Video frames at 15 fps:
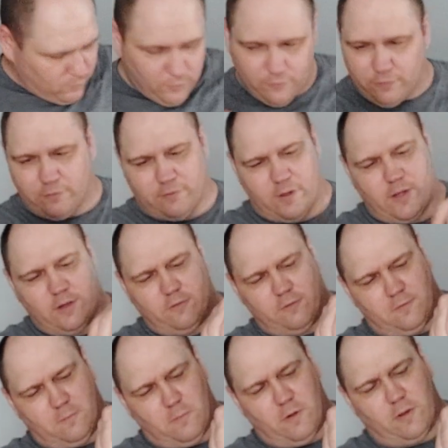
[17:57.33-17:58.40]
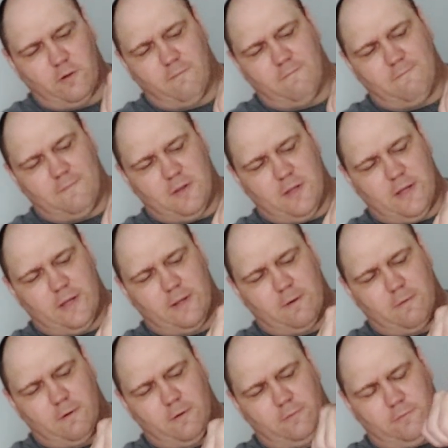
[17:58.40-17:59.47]
Watch this action spring go flying
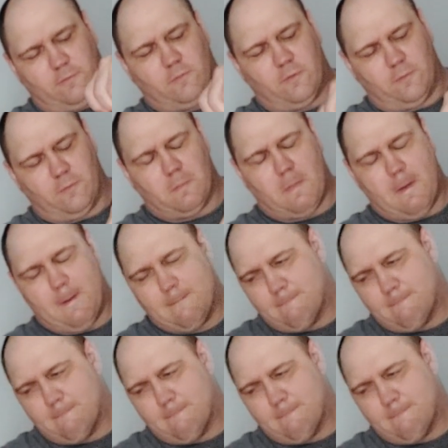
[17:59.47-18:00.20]
across the room.